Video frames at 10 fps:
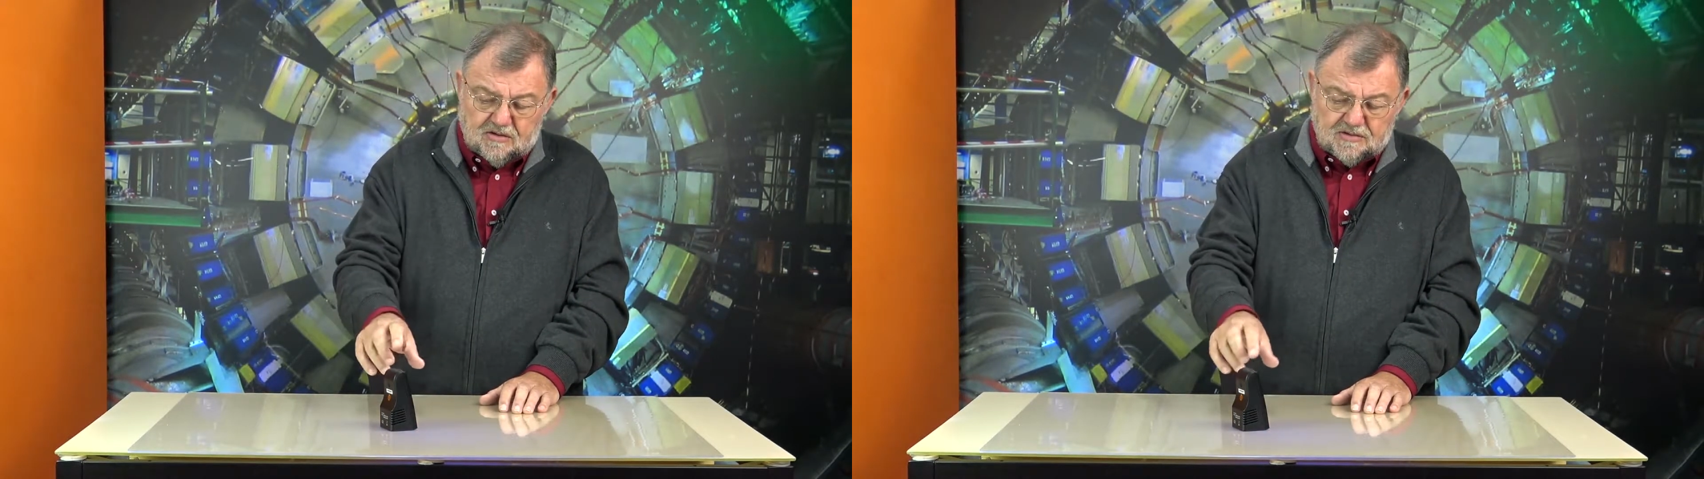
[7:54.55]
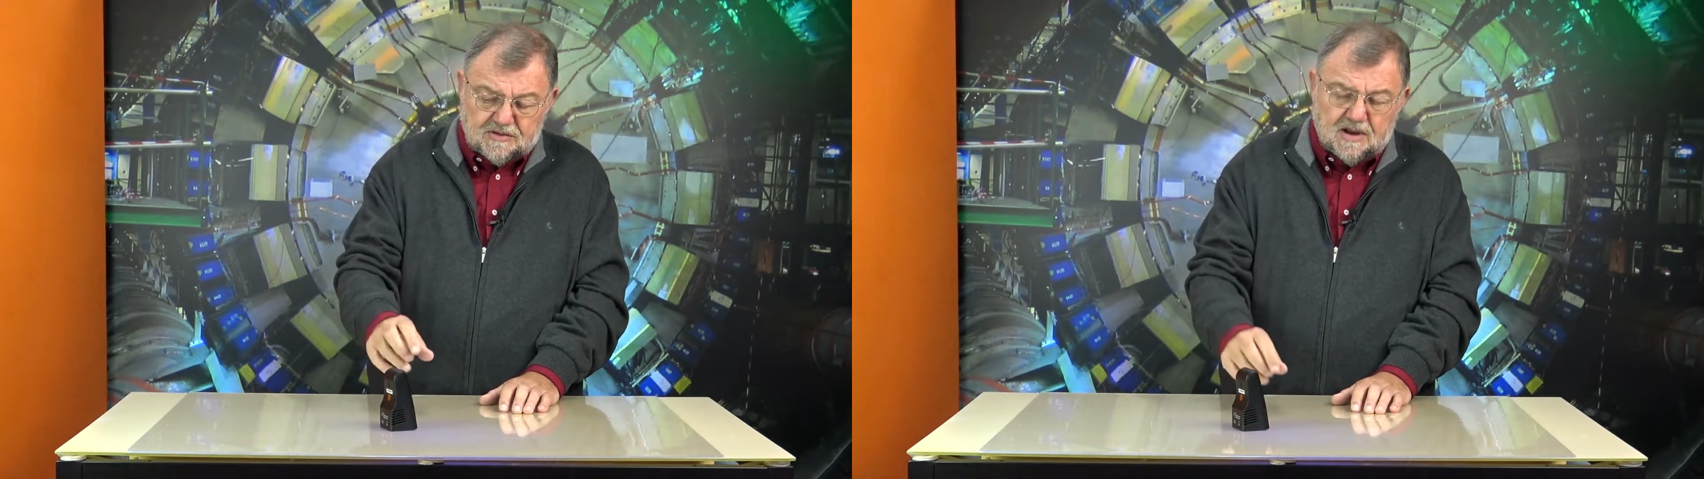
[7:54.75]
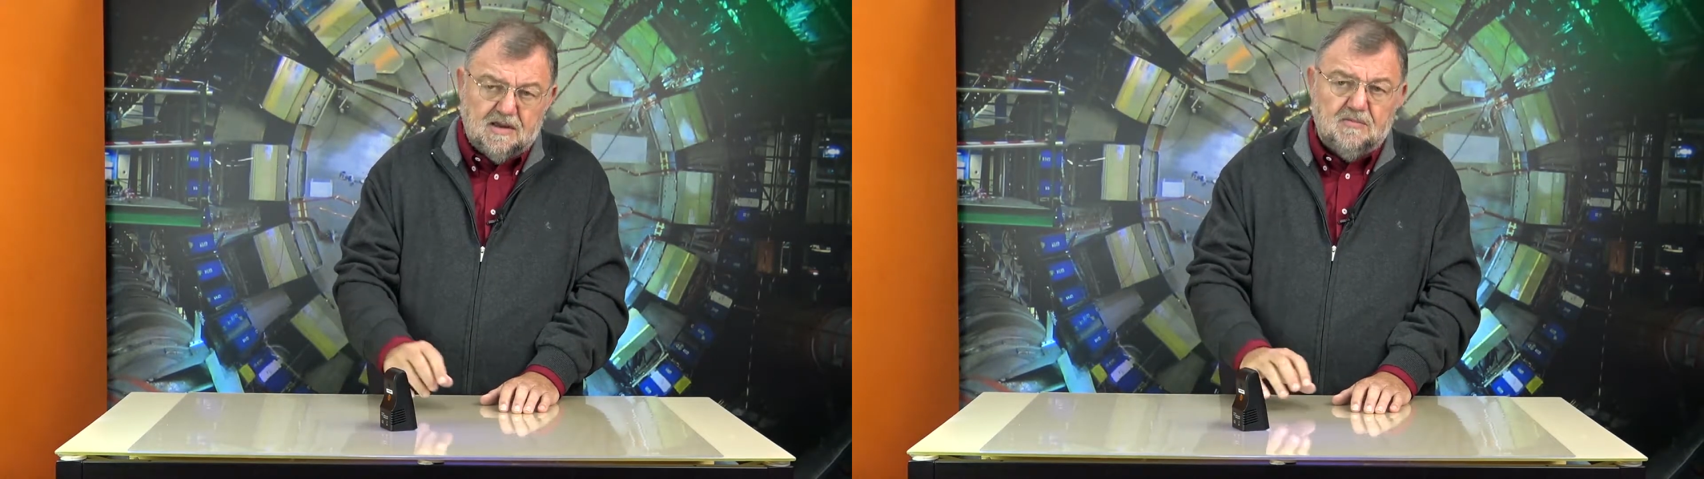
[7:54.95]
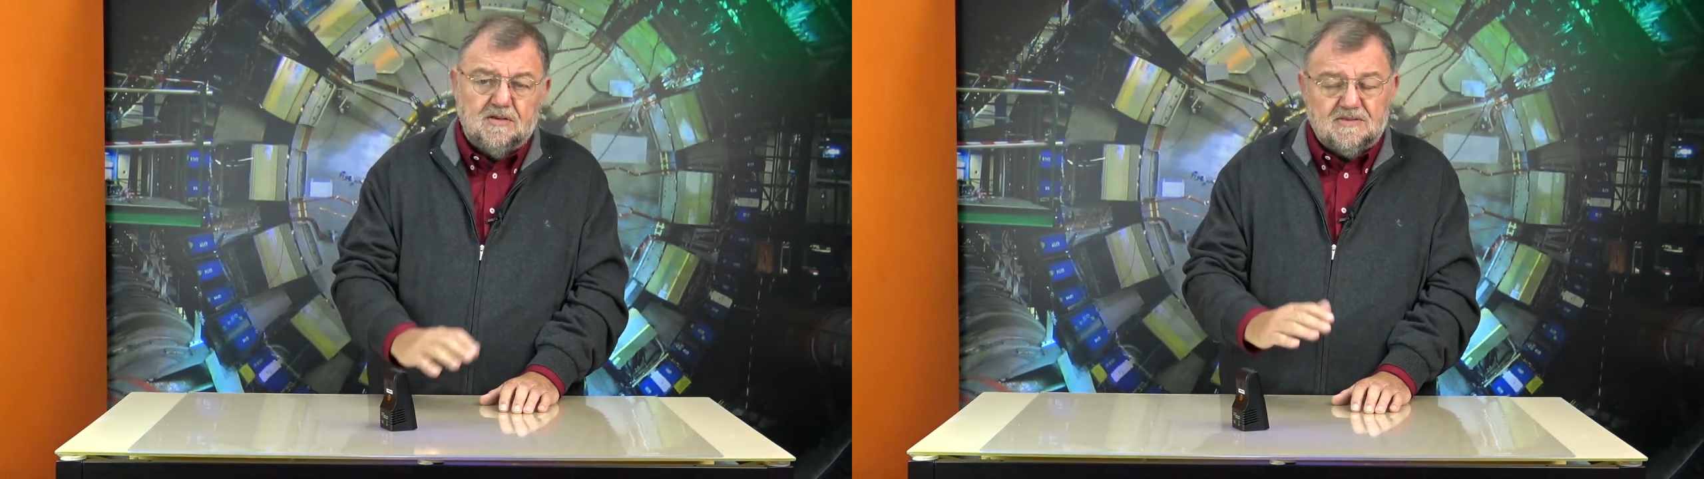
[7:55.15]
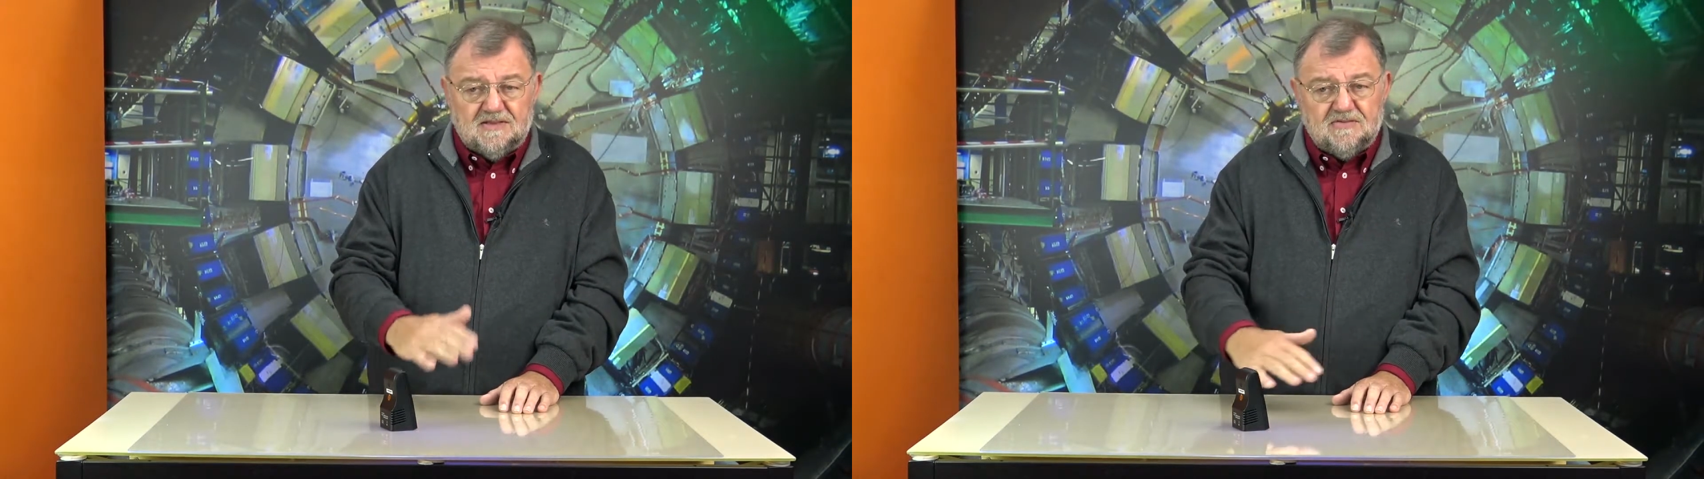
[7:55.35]
and the
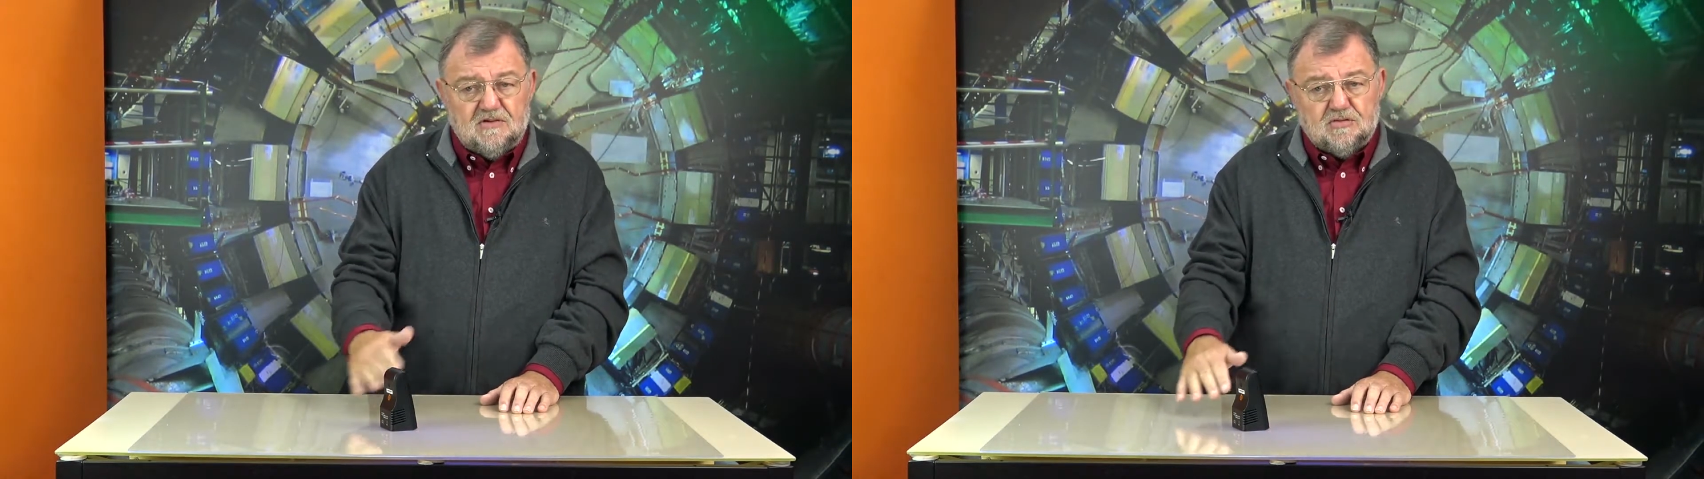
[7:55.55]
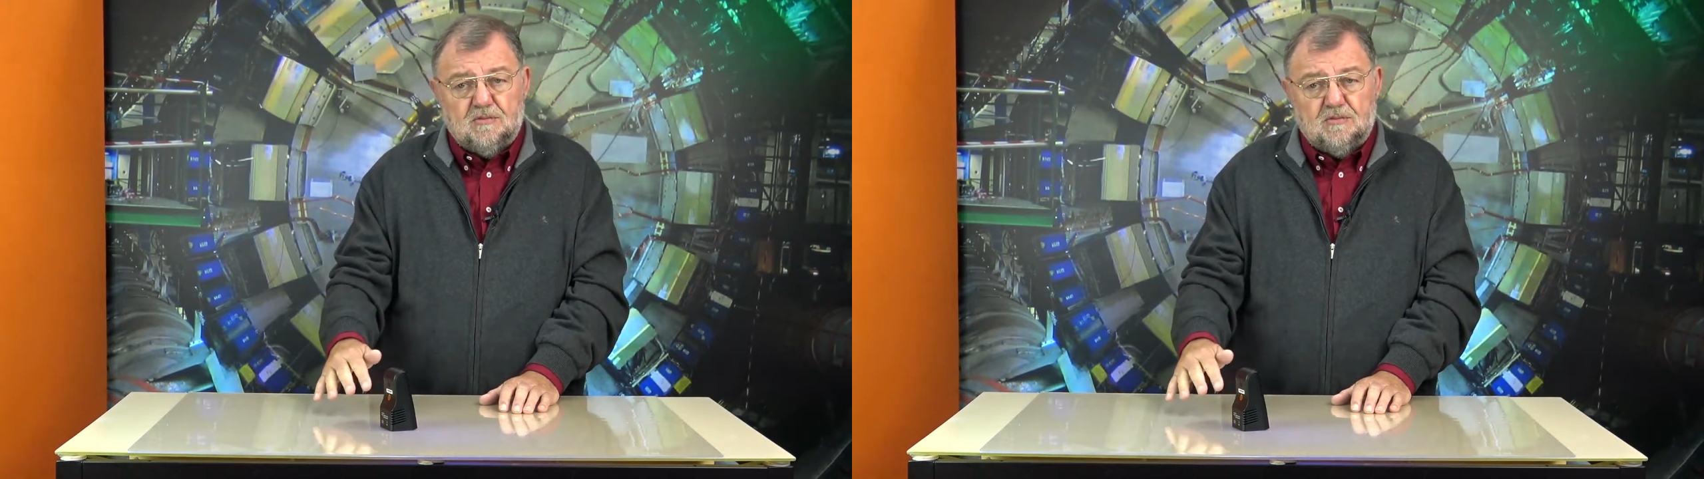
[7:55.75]
device runs